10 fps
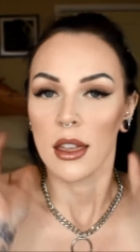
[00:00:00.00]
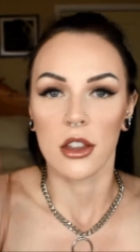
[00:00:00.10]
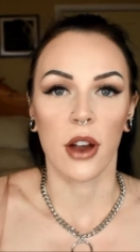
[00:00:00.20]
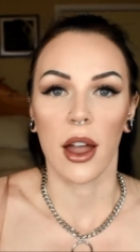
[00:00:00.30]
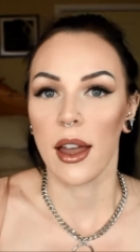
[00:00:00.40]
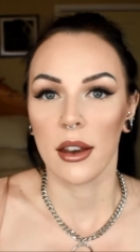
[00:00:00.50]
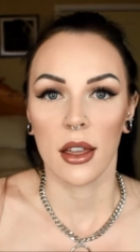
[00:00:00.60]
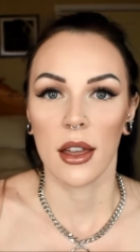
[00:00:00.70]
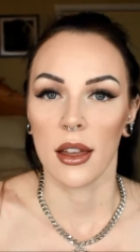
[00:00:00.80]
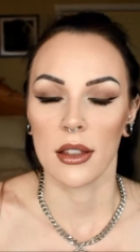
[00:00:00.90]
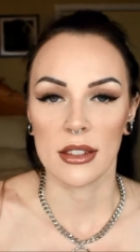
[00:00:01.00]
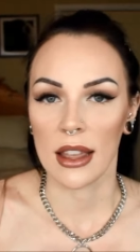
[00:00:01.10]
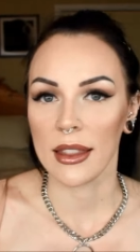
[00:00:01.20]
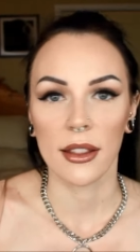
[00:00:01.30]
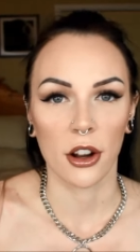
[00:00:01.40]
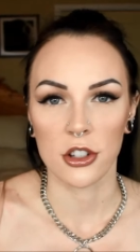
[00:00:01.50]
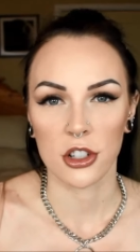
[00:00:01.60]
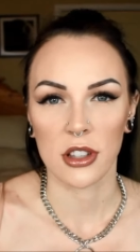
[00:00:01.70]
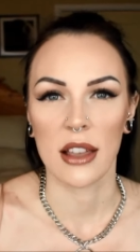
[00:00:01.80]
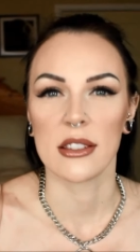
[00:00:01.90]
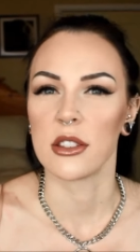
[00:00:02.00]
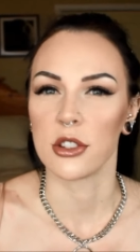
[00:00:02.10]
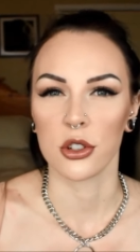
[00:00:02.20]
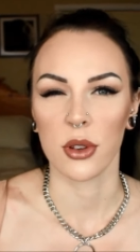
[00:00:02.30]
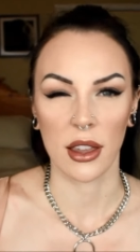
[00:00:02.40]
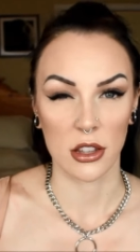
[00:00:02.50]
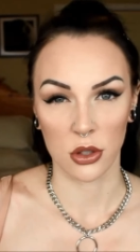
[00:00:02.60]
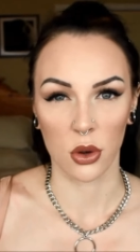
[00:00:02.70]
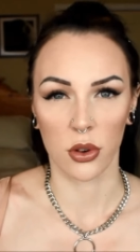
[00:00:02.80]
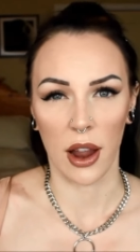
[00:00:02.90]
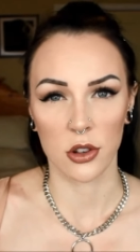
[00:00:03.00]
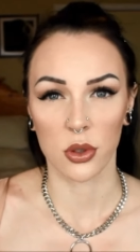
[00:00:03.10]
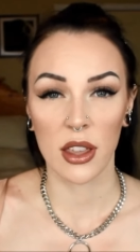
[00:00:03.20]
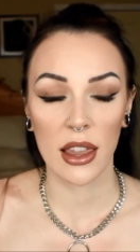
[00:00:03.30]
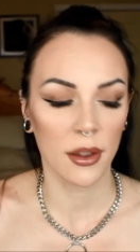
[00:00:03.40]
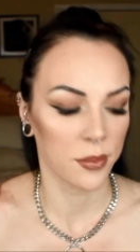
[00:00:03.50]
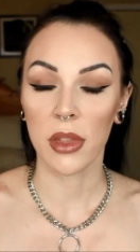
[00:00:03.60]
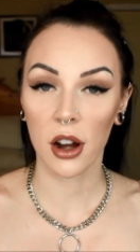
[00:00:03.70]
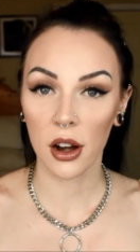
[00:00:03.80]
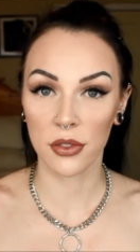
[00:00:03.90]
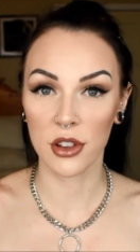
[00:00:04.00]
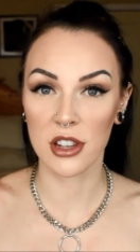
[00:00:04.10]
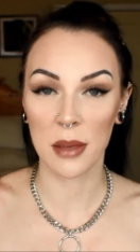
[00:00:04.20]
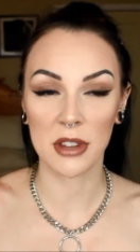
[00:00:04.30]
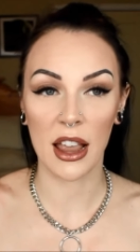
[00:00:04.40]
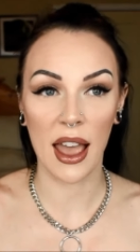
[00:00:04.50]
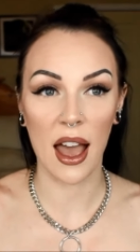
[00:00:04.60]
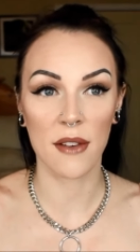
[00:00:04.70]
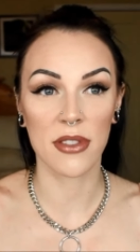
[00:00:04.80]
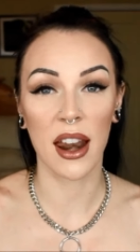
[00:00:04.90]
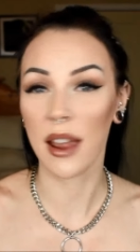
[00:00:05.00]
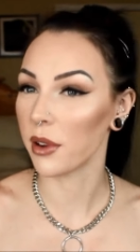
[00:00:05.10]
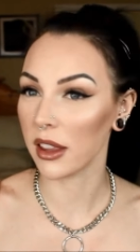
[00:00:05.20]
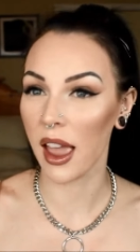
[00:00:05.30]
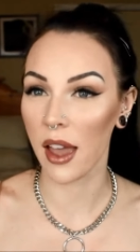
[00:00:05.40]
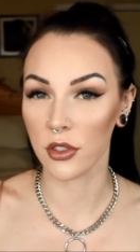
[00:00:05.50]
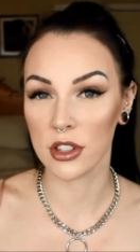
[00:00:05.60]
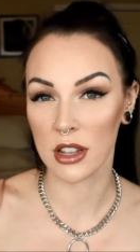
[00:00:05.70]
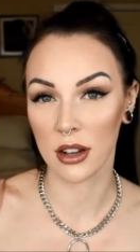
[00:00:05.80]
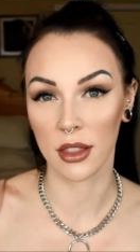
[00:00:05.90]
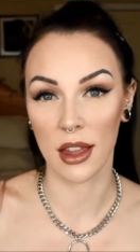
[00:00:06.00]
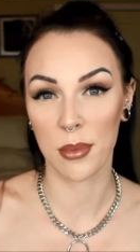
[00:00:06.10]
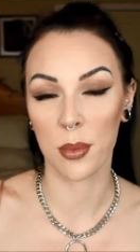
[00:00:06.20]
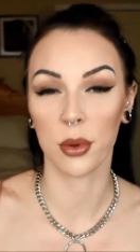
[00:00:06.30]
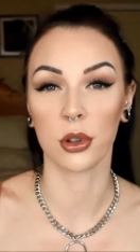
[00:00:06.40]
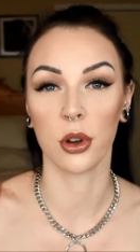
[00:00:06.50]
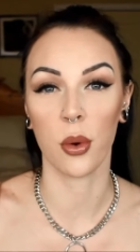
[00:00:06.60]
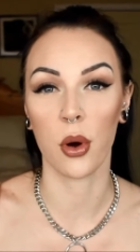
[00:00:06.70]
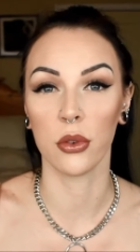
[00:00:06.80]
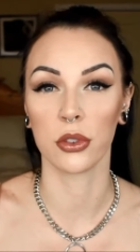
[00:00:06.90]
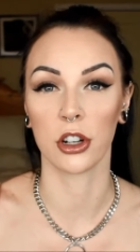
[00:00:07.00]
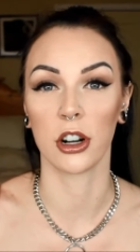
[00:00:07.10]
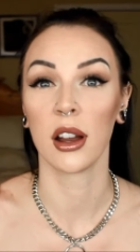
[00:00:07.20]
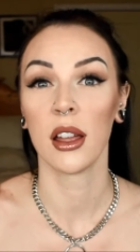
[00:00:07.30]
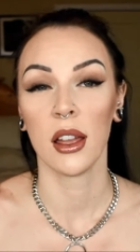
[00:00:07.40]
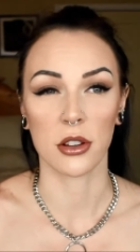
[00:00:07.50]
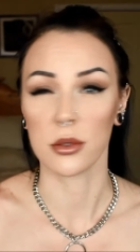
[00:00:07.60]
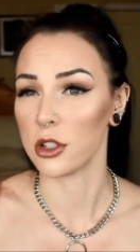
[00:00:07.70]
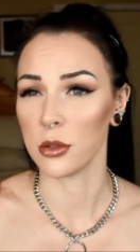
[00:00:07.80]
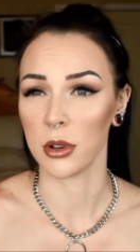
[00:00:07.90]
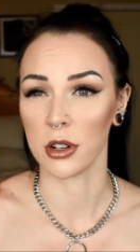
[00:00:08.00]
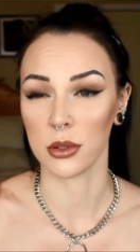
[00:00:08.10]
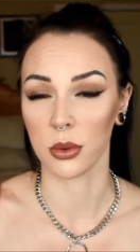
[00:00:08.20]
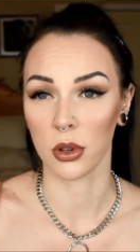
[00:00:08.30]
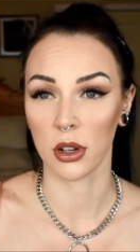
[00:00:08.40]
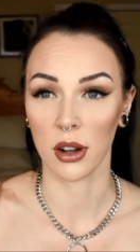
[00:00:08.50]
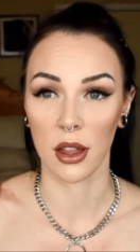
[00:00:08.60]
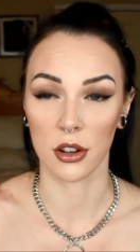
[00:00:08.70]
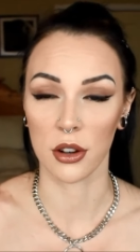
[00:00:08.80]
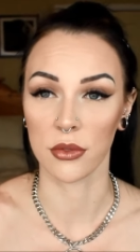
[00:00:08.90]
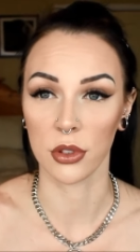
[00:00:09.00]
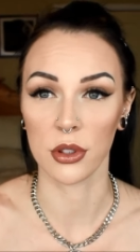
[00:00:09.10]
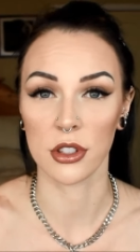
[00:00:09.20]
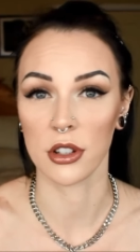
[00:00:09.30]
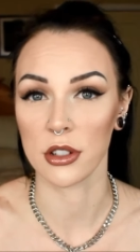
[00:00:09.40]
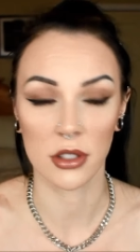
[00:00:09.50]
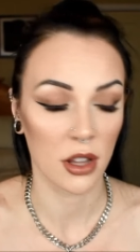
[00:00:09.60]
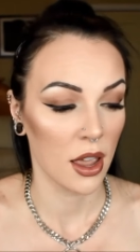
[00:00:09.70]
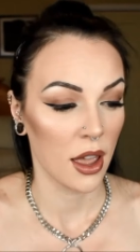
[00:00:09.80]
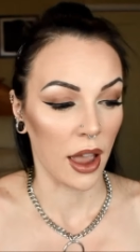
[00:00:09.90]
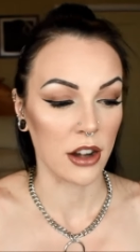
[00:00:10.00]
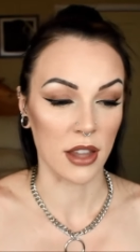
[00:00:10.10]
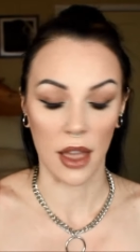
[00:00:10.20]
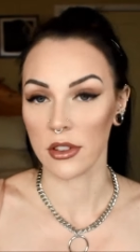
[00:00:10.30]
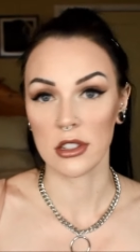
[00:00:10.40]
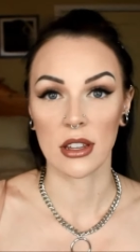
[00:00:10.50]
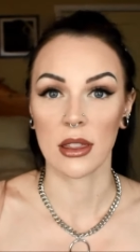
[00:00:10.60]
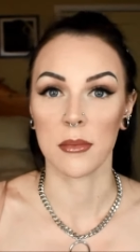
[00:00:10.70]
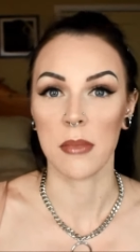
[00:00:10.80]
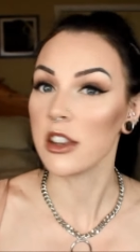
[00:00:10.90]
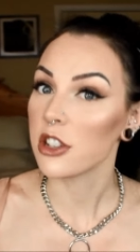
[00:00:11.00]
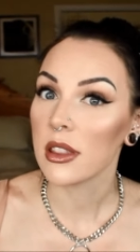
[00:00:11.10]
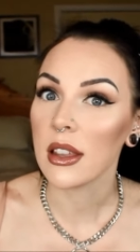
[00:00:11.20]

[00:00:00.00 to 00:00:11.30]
you're at a slightly larger size since you're doing it so gradually. There are a few tips I have that I really haven't seen a lot of people go over, other YouTubers or other influencers. I just haven't seen them mention